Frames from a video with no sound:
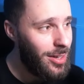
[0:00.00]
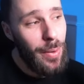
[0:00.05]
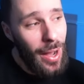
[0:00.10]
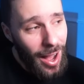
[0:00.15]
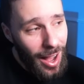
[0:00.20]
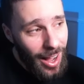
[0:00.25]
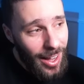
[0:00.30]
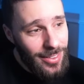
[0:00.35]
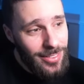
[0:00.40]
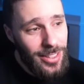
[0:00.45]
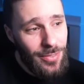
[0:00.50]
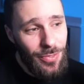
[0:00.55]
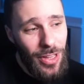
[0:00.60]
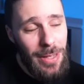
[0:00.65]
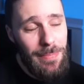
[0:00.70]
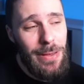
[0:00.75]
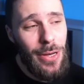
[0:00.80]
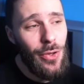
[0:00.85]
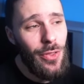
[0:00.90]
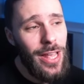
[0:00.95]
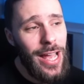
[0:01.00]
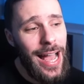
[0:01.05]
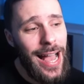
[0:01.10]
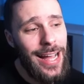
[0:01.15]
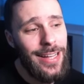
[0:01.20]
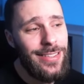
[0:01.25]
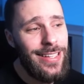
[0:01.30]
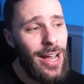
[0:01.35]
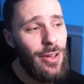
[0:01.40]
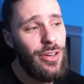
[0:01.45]
But if they mill their
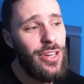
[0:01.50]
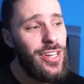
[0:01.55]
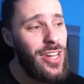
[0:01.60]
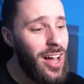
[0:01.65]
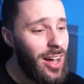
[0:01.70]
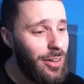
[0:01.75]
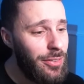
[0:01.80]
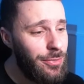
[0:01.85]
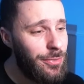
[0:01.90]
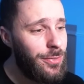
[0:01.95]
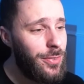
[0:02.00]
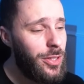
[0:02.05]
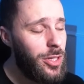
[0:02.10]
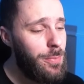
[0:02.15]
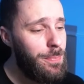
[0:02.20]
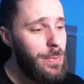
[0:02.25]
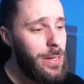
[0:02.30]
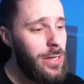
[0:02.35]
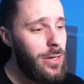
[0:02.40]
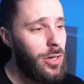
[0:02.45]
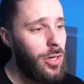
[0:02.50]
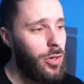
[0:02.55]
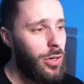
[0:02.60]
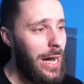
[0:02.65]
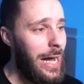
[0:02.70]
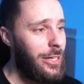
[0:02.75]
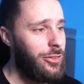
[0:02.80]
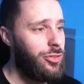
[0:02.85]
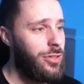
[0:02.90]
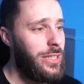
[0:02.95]
hand down enough, it could be. Oh,
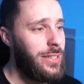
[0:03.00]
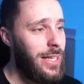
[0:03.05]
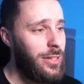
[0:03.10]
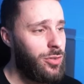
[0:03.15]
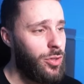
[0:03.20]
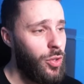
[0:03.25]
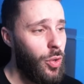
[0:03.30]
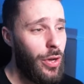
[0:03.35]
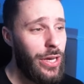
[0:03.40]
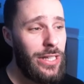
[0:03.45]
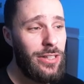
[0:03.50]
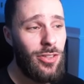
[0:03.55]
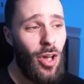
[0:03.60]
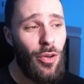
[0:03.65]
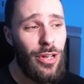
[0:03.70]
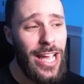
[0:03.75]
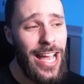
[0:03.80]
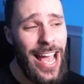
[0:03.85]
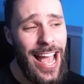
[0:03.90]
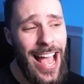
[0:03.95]
actually, that's annoying. Don't get